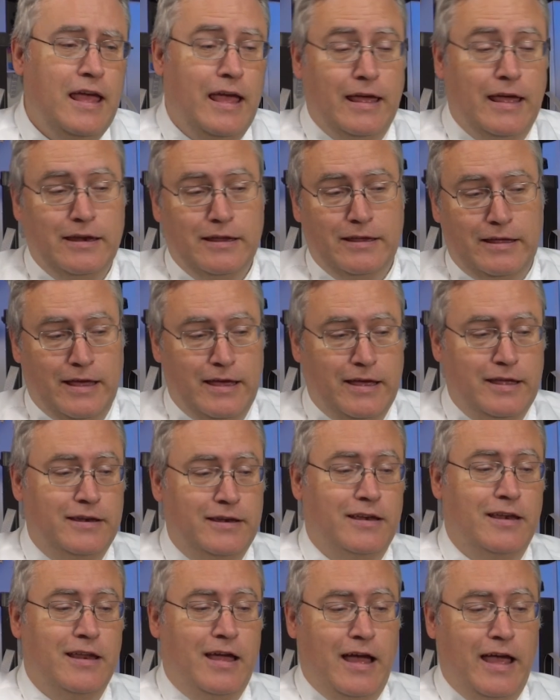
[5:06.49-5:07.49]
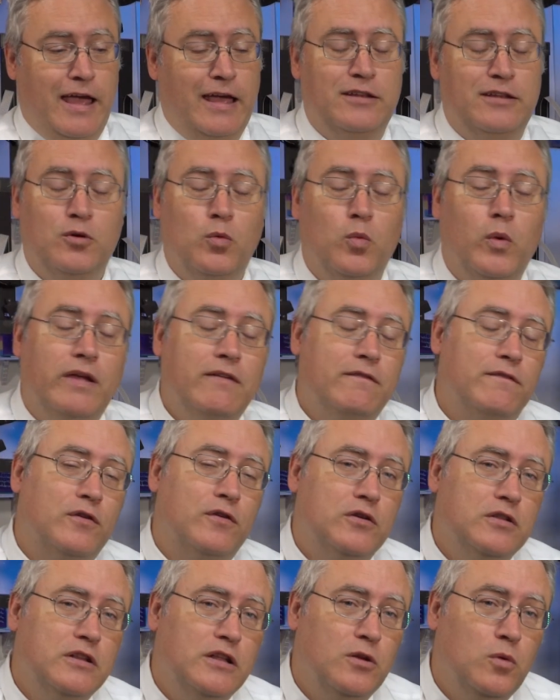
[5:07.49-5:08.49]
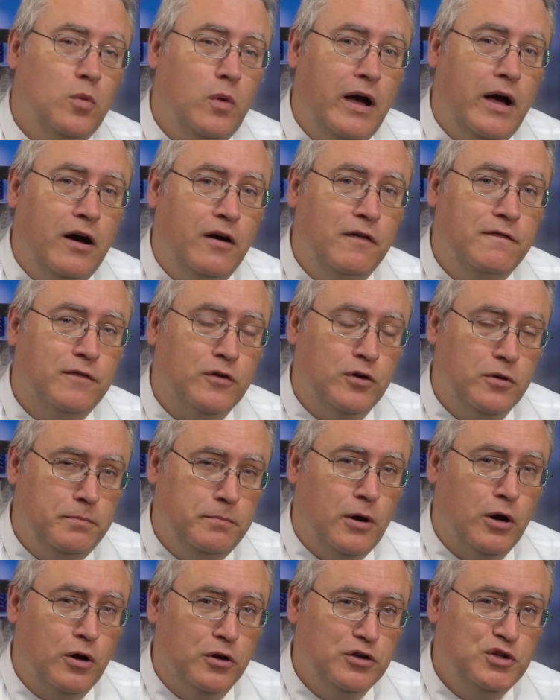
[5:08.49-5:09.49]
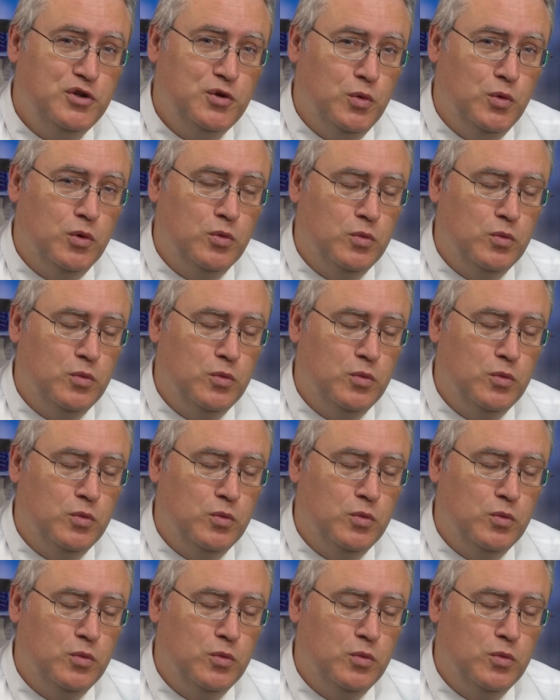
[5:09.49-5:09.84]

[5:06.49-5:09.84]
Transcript: And again, I had to wait for a little while for a part to